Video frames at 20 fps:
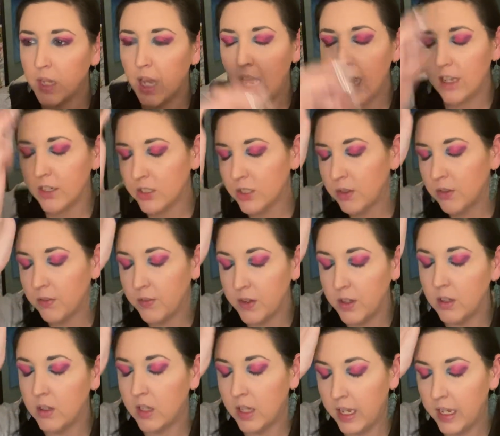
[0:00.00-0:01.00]
I also
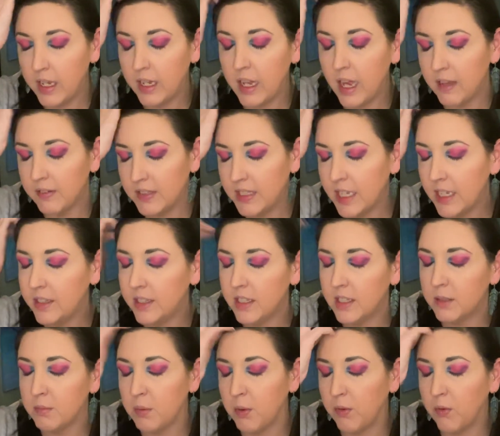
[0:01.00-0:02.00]
feel like I've said
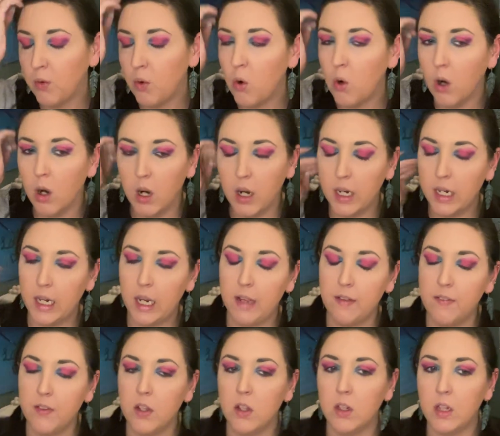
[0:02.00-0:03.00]
this before and I
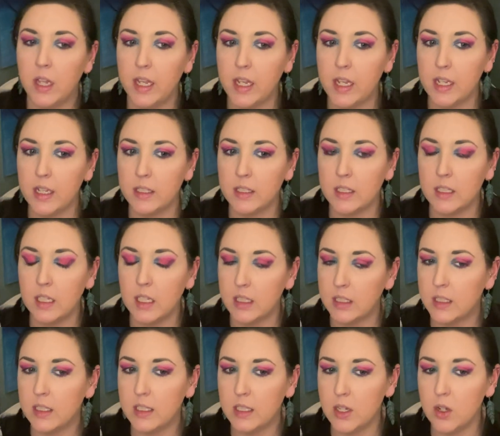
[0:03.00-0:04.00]
feel like it's
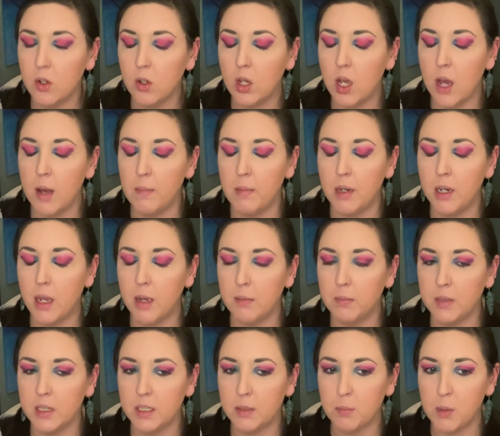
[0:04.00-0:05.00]
it's still coming
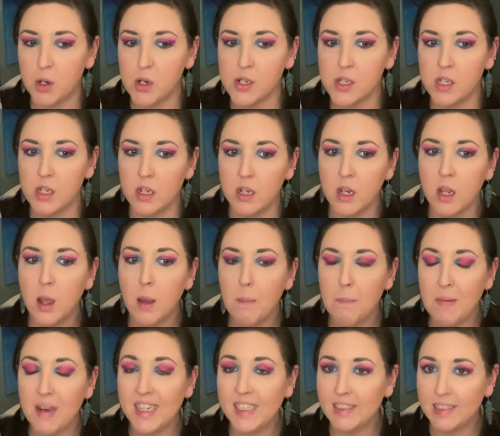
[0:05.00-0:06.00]
up. This person
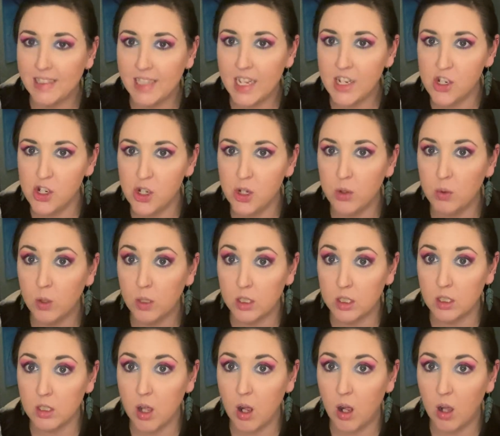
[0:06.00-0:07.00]
might send you a
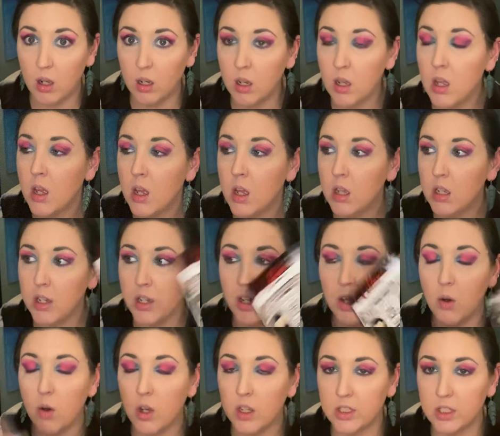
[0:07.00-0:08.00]
song, you
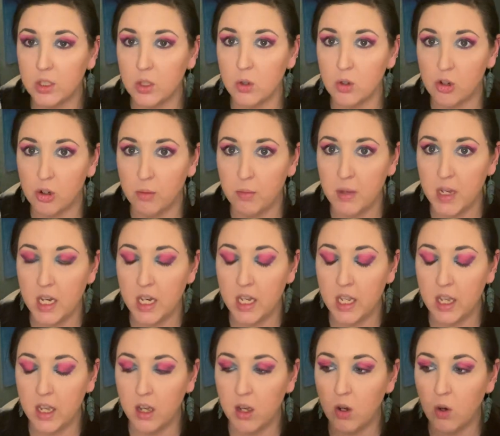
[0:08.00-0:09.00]
know, on social
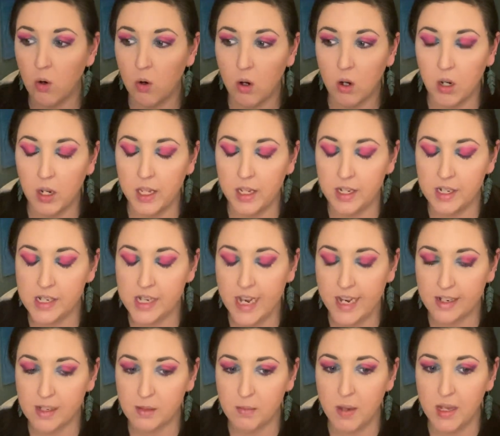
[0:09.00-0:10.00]
media or in a
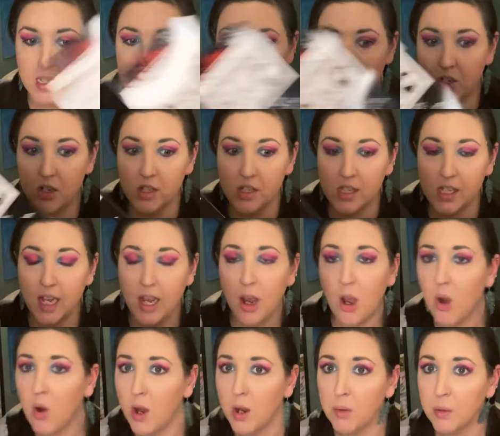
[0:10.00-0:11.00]
text message and say,
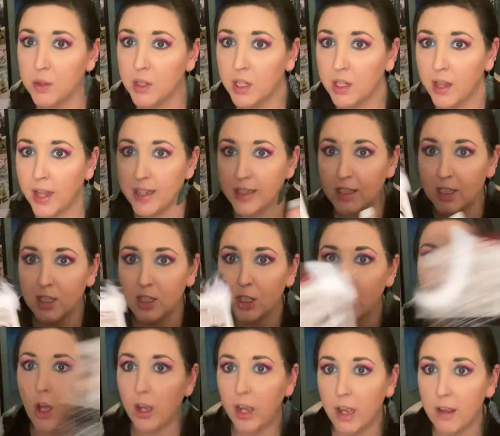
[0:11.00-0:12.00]
"Oh, I really like this
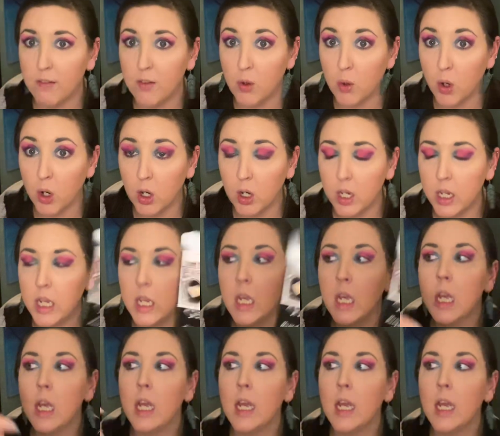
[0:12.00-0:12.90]
song. Have you heard it?"